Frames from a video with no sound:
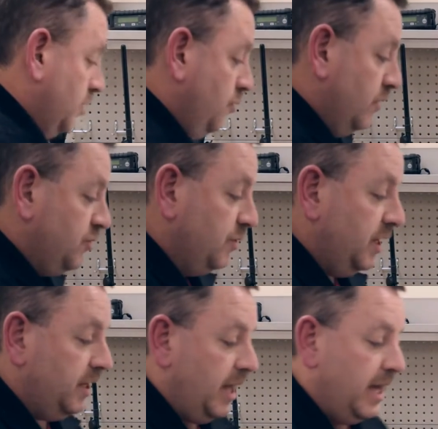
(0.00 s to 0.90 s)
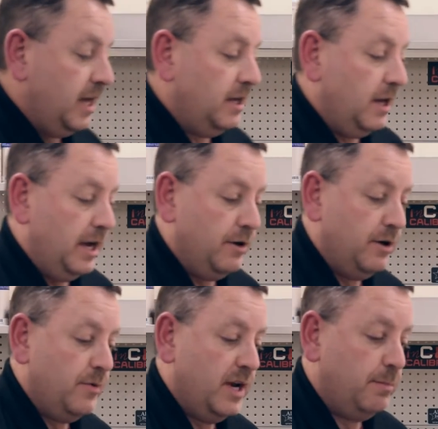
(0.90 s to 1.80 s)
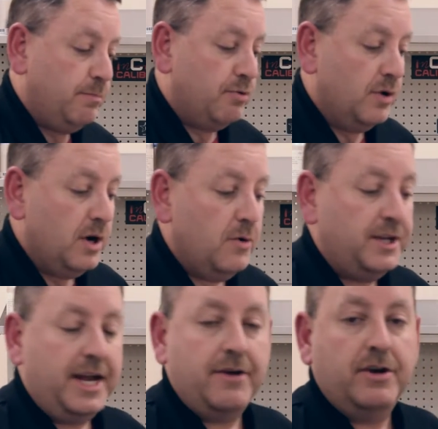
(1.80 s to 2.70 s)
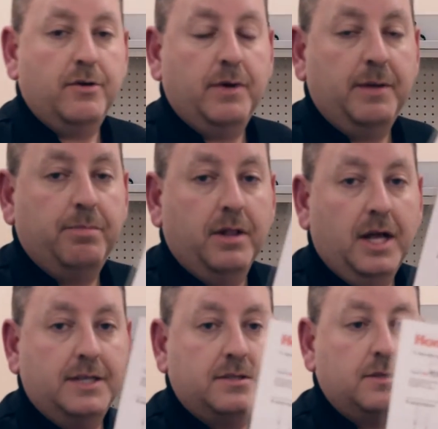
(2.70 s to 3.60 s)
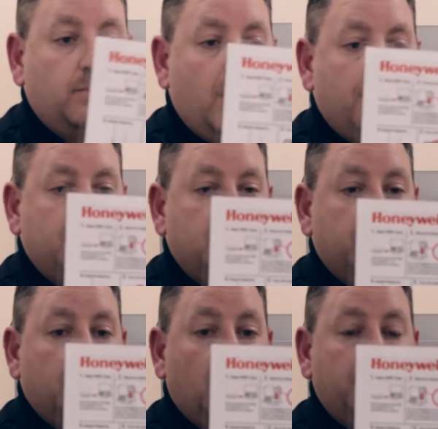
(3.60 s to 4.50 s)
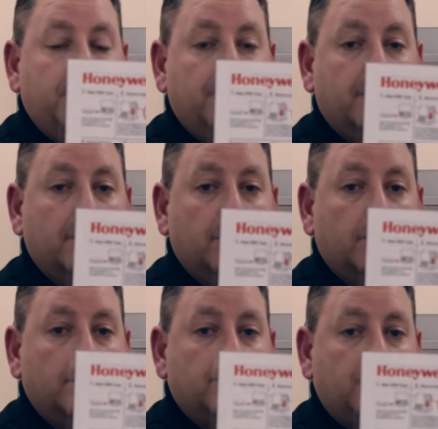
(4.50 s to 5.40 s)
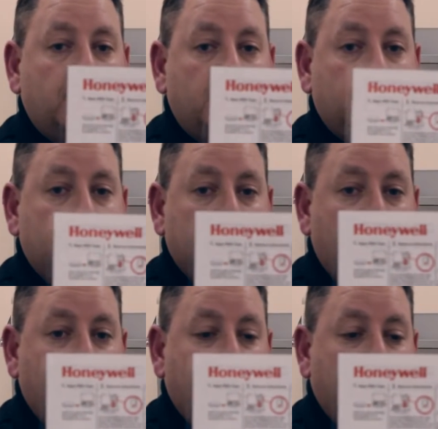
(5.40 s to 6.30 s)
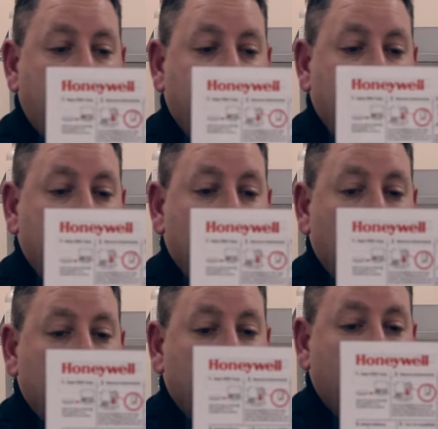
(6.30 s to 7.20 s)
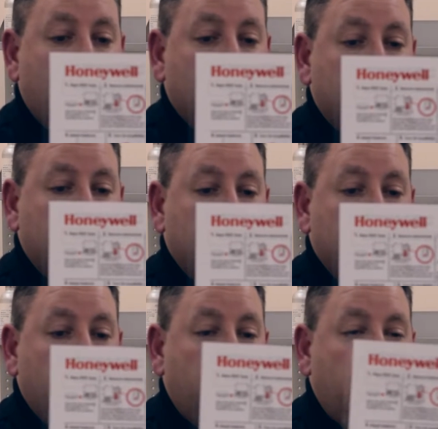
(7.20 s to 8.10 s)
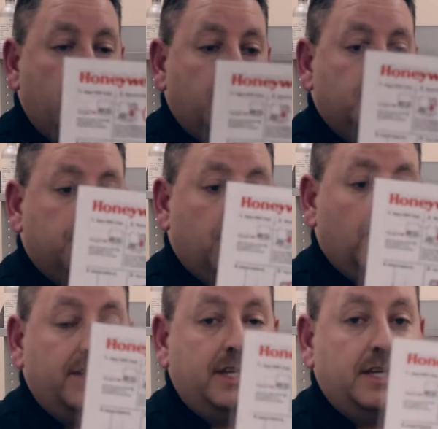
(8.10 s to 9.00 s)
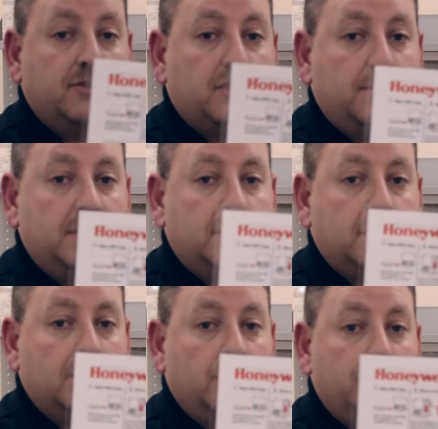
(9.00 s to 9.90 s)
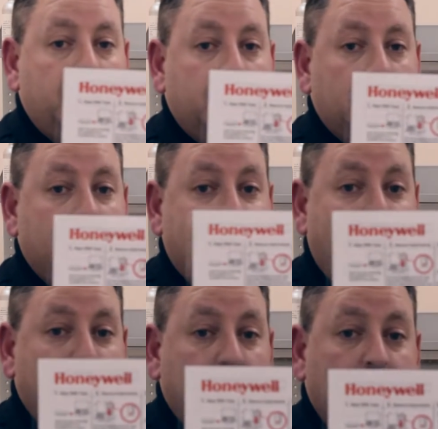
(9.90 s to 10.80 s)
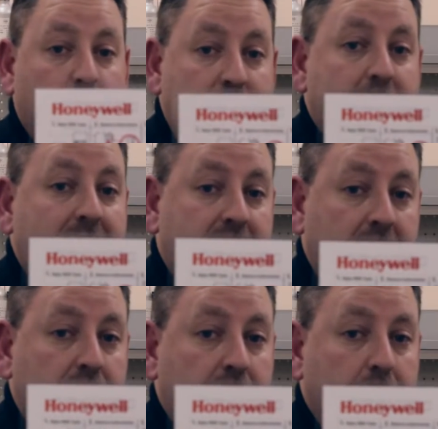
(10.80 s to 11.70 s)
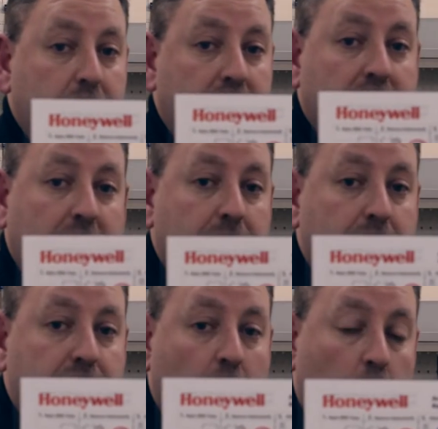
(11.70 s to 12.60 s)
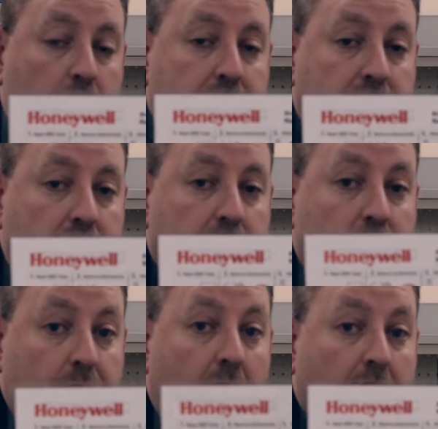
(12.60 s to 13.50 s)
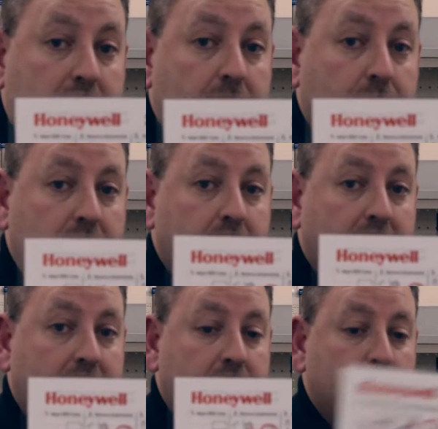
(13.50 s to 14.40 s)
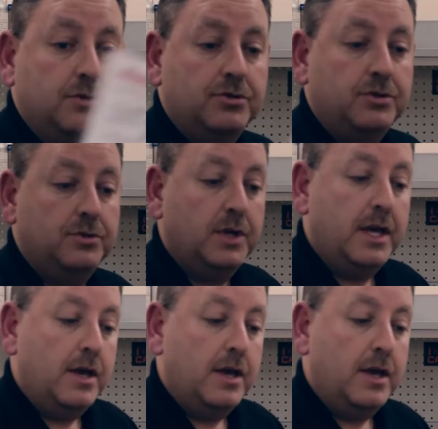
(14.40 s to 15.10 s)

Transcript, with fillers: You also get a AreaRAE Pro and AreaRAE Plus rapid deployment sheet that's laminated. This shows you how to deploy the instruments, including attaching the RAEMet sensor, being careful to only turn the locking ring like I showed you.